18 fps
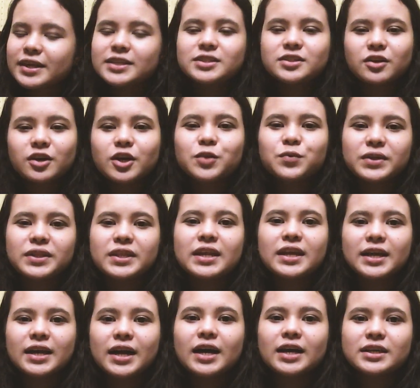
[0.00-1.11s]
learn things the hard
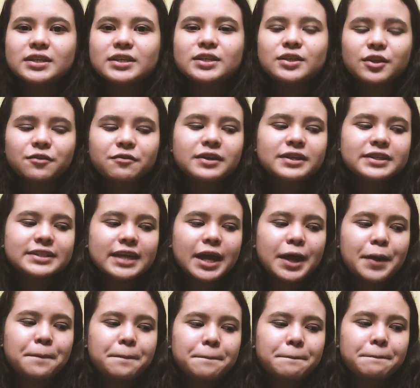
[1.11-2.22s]
way talaga the
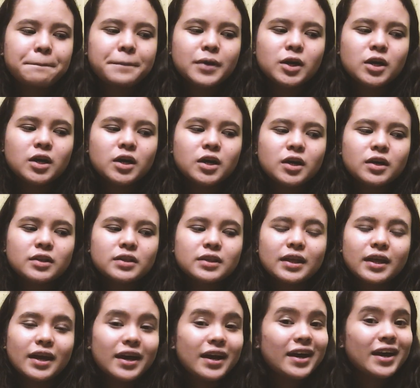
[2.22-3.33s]
first time.
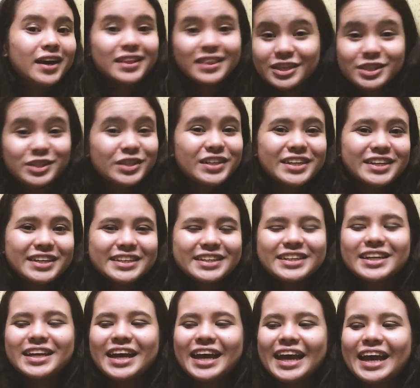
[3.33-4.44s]
But at least
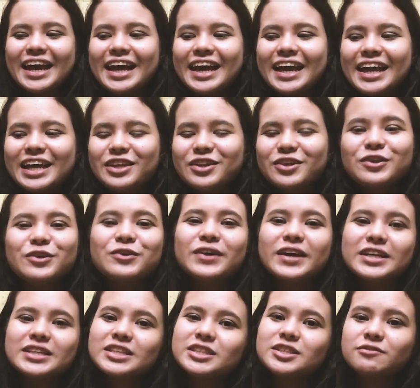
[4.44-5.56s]
you learn. And
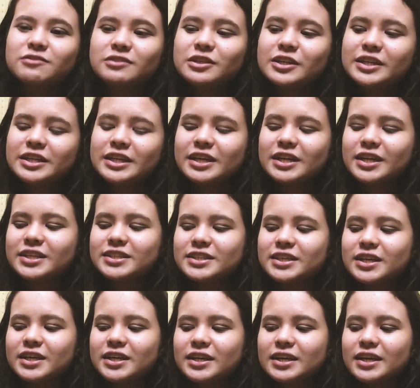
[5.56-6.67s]
yun yung essence of learning
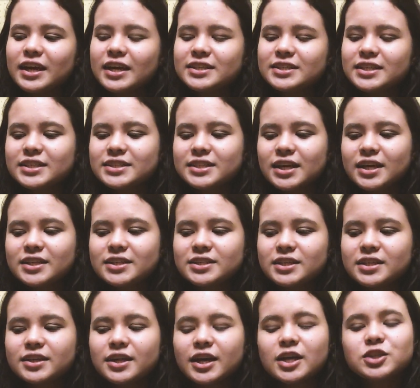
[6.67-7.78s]
kasi as I
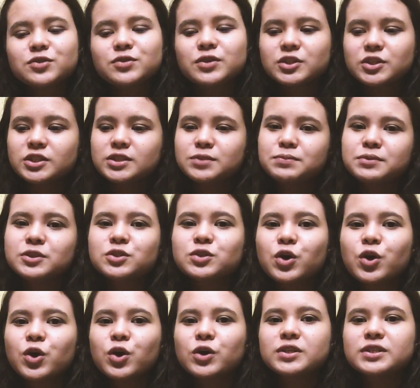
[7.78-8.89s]
said sa graduation
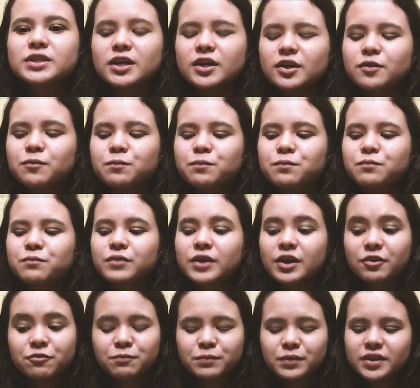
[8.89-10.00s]
speech ko sa
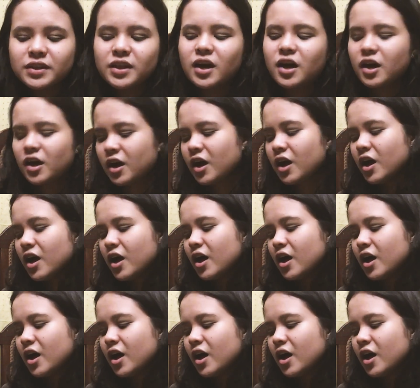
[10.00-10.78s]
F B na